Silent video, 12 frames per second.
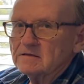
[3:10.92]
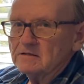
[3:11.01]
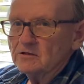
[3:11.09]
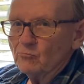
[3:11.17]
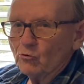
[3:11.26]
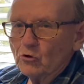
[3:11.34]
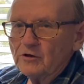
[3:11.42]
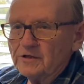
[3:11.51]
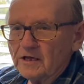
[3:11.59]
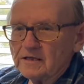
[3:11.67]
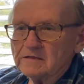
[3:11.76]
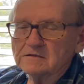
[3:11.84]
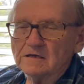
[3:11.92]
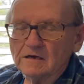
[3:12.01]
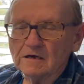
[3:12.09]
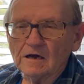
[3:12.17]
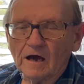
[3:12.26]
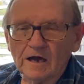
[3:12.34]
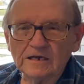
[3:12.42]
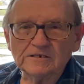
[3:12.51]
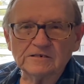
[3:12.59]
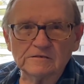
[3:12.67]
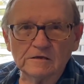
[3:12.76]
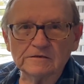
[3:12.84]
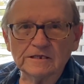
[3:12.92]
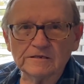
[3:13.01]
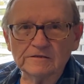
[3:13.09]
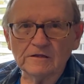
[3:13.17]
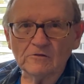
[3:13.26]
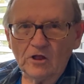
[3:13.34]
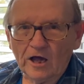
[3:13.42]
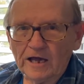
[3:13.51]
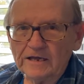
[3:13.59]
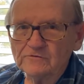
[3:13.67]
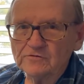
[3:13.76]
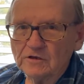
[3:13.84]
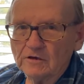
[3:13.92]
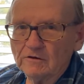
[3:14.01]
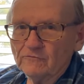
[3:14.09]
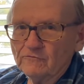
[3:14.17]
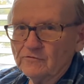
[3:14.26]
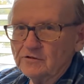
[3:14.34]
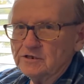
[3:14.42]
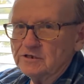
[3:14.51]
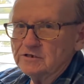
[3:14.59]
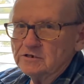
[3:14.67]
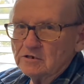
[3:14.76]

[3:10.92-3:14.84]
The more that I studied the lives of these